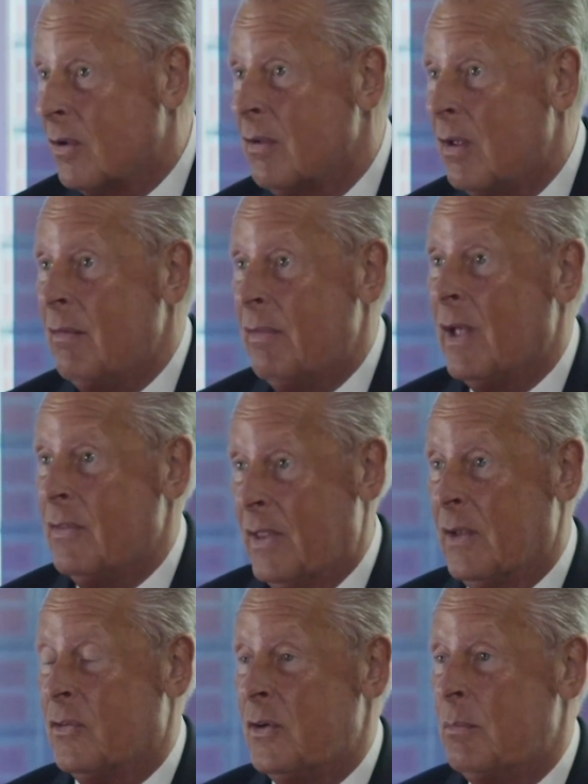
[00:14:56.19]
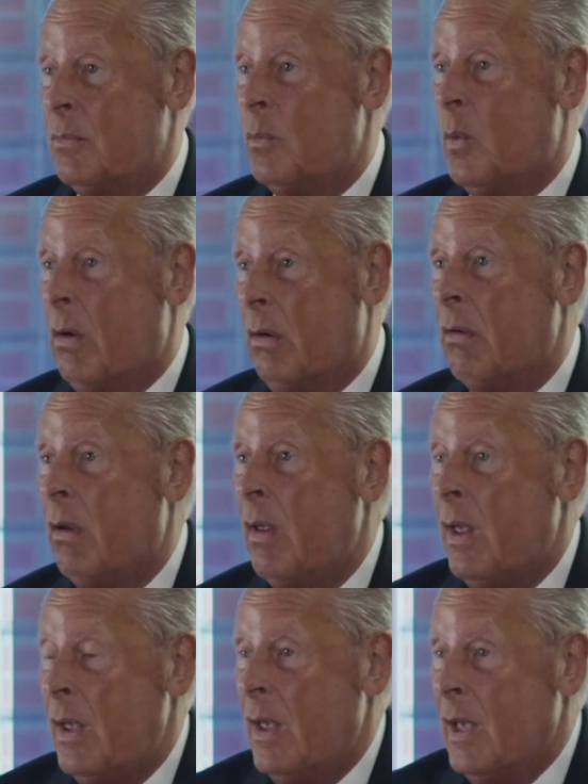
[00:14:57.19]
it. That's number one.
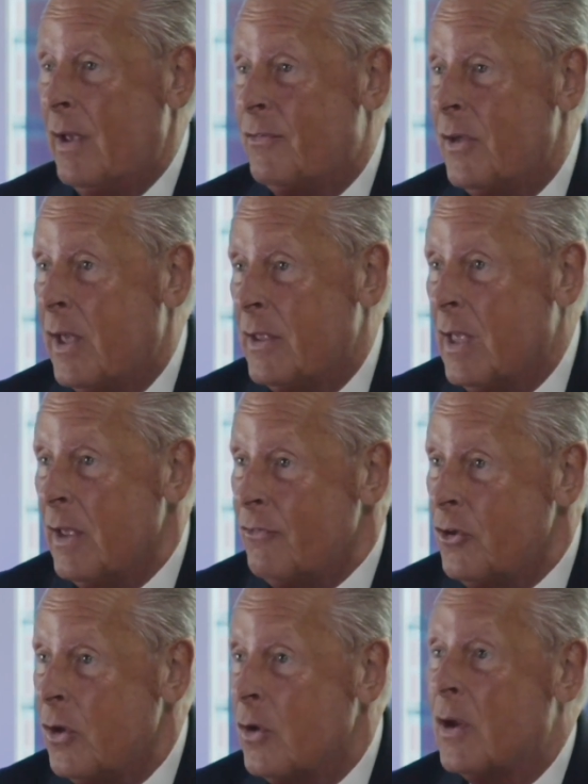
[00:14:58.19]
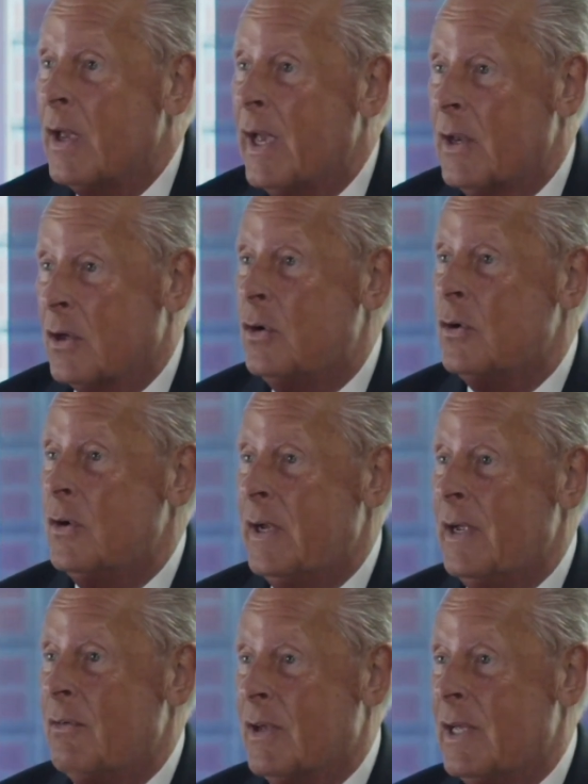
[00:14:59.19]
If you can get a court
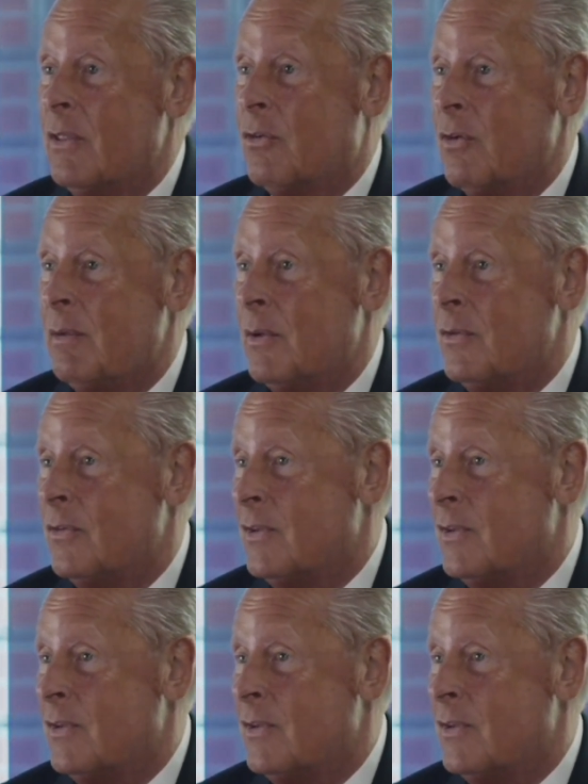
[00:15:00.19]
hearing in 3 months